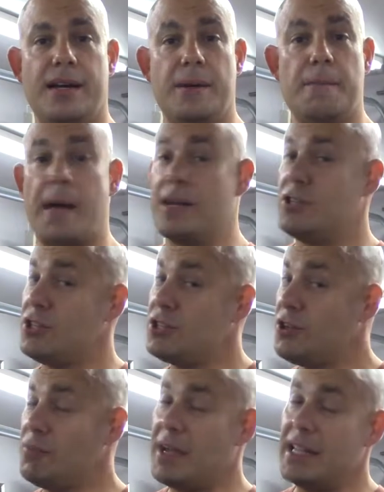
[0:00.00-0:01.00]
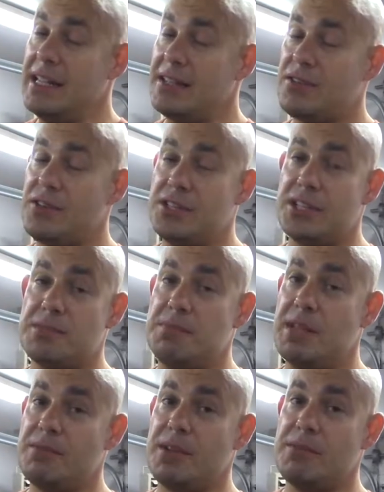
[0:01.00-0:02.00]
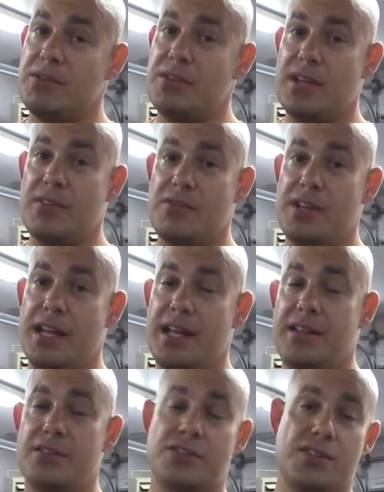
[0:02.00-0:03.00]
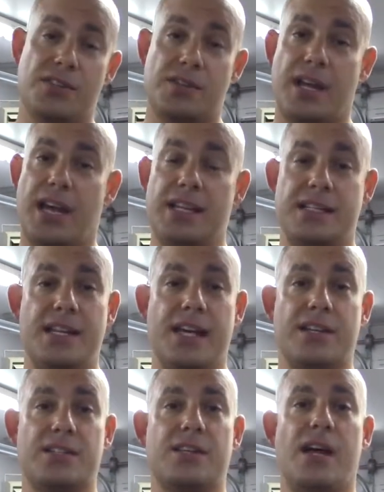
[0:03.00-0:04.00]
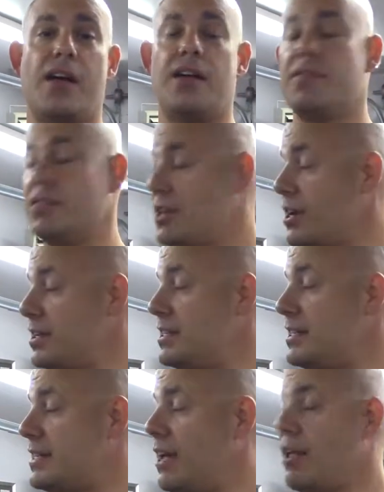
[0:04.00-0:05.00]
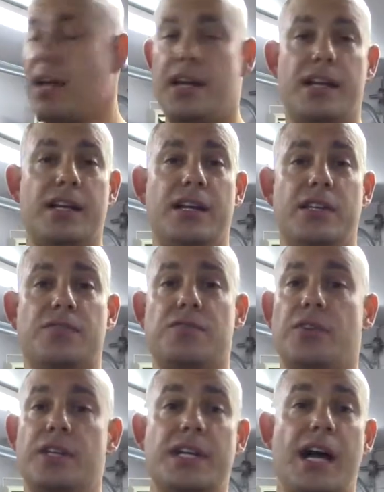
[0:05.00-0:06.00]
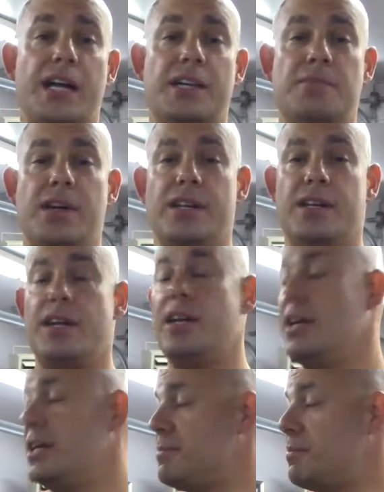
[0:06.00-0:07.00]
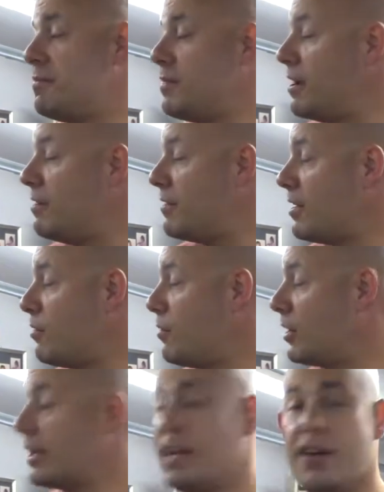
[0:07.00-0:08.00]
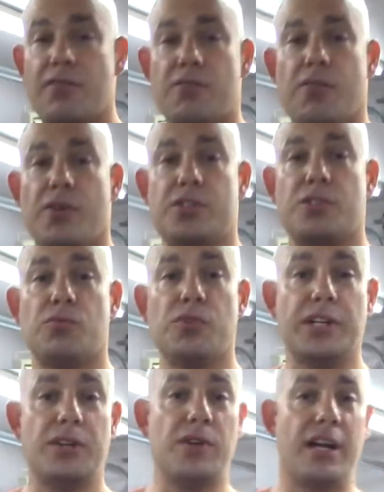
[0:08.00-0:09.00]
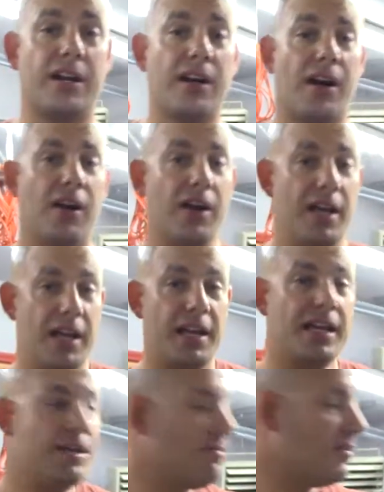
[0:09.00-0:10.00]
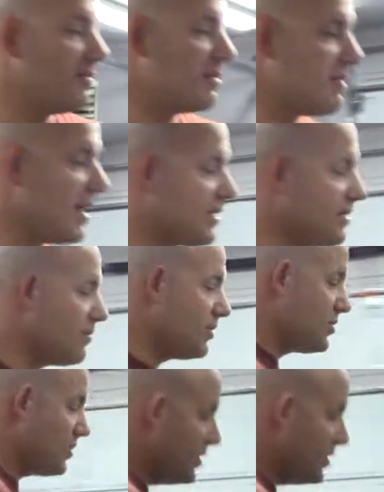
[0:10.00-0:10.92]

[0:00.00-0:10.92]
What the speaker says: I just sold my E36 BMW the other day, so this guy's next. I'll have a ton of detail on it. It's fully documented. It's been very, very well cared for. It's a really great car. Keep filming, Max. I want to show you